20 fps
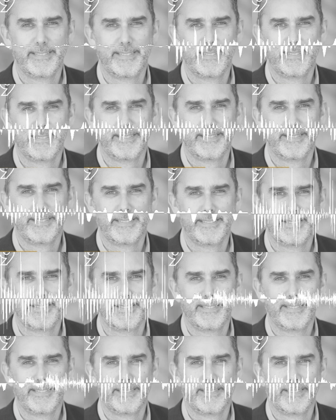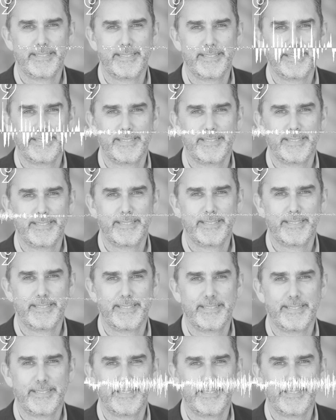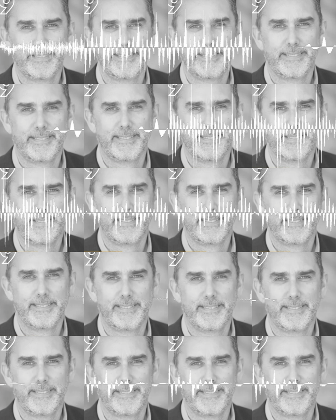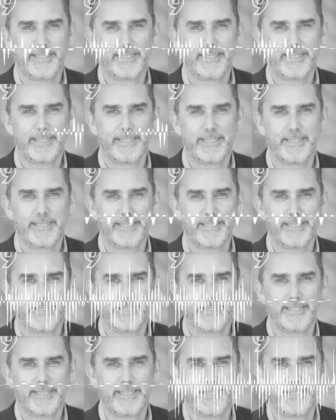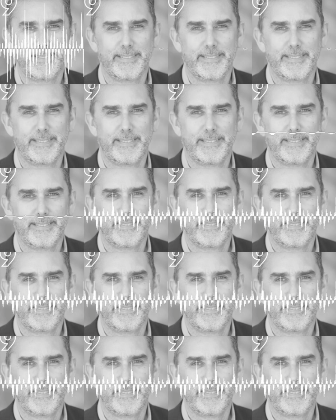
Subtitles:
Because, I mean, there's, of course, a certain level of people that love that